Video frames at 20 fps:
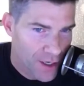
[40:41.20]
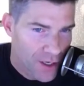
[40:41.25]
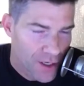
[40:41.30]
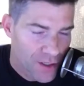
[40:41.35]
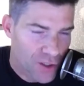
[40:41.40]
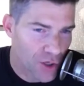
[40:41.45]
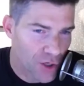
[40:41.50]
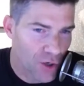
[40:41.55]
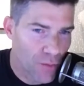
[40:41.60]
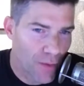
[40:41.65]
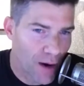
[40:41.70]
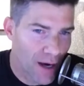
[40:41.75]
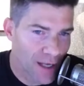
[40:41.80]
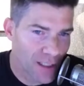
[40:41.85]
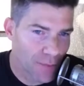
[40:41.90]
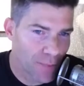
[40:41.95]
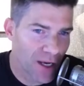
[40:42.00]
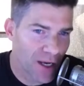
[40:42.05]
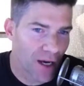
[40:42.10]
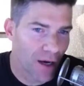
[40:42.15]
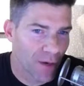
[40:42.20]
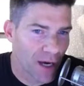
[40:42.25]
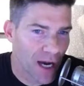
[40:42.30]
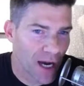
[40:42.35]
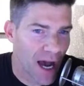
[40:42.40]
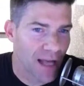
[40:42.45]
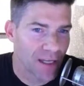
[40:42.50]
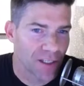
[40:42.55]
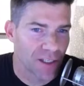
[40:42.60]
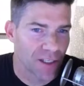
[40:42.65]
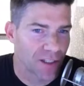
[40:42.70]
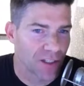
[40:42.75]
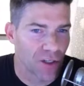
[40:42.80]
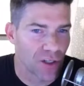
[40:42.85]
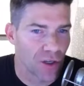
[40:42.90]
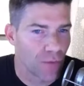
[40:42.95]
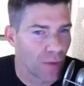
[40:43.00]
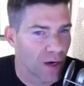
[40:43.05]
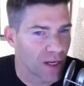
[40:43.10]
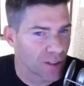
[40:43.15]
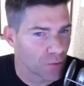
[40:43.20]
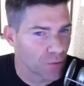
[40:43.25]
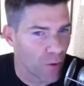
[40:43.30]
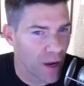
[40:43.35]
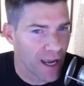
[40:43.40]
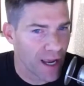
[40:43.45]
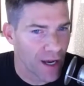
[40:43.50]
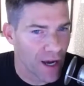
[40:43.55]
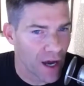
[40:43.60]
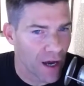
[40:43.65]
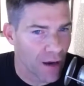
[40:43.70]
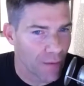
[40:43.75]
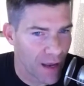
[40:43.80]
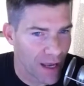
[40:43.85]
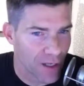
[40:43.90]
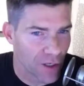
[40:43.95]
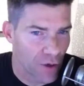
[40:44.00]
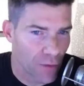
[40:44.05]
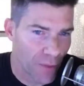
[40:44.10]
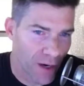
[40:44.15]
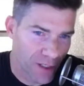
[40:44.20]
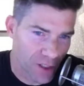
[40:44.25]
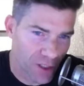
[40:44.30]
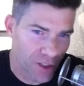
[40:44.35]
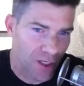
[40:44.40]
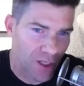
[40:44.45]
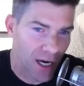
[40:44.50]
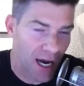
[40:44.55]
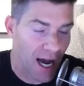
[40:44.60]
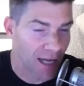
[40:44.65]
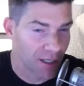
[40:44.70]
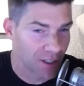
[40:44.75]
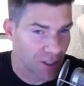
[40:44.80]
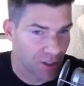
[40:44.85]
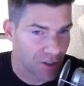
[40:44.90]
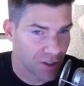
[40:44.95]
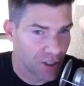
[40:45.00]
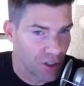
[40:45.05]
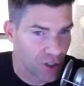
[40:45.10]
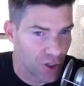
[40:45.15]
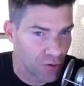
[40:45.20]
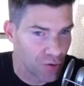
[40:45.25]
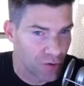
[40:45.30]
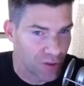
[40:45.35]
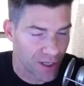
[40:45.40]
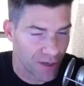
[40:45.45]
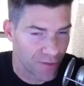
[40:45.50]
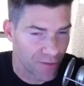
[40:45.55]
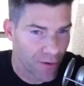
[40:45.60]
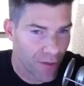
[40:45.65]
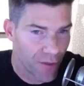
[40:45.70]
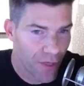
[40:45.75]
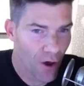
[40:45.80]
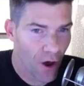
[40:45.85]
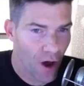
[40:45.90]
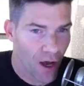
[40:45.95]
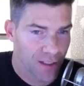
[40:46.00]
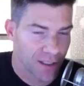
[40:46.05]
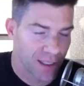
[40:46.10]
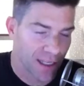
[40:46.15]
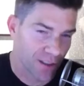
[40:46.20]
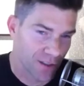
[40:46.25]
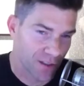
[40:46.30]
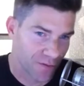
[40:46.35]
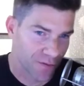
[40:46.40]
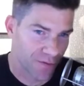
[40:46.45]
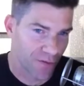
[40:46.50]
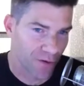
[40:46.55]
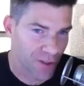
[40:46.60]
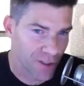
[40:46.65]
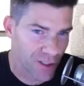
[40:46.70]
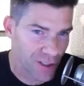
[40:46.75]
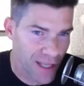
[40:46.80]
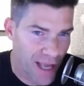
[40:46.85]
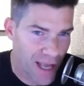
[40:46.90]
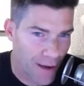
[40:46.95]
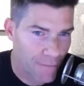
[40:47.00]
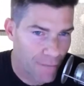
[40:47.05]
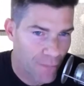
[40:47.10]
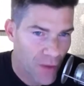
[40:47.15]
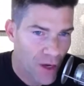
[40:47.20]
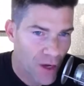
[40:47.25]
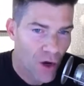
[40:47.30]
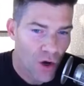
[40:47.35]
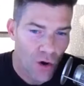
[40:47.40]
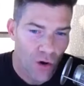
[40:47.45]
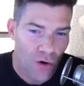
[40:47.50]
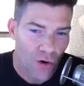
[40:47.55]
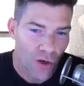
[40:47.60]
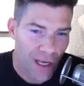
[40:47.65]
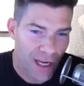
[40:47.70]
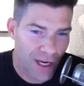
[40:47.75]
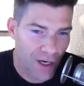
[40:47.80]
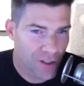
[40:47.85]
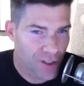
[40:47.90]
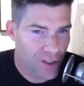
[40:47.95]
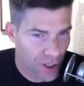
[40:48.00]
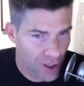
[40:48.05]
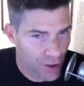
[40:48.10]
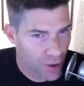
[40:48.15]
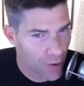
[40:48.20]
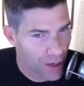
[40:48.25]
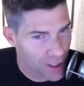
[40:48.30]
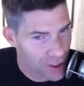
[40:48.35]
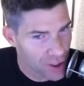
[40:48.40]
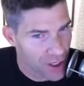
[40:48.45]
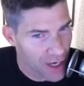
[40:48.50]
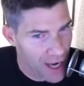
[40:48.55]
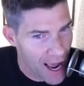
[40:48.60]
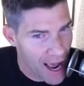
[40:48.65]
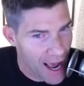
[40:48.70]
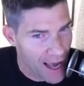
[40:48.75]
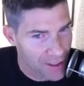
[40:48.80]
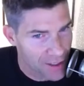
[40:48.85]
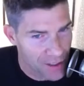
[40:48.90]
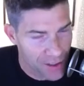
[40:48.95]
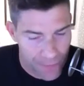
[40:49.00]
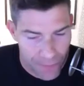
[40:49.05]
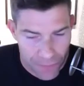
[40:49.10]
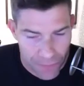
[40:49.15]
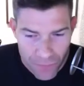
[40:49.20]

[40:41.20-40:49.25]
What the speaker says: So you must become conscious and you must wake up and you must consciously choose different thoughts. That's the first step. Here's a good question to ask.